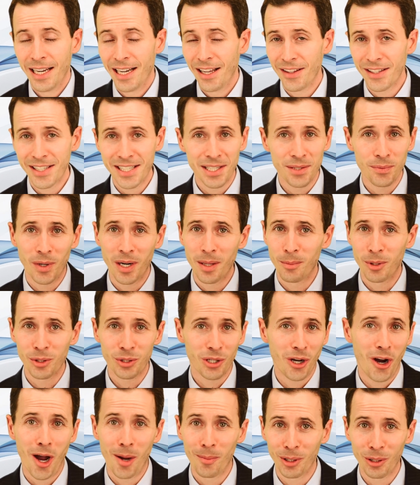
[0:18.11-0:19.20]
This is one of the most
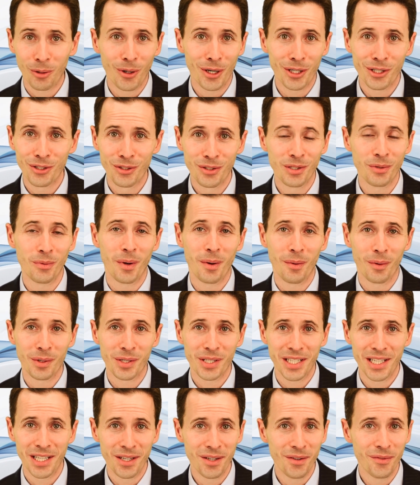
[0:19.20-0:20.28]
common questions that we
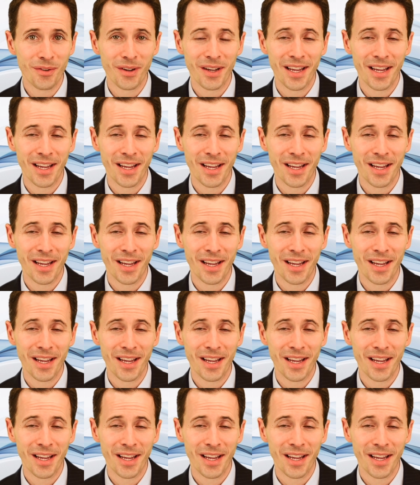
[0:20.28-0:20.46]
receive,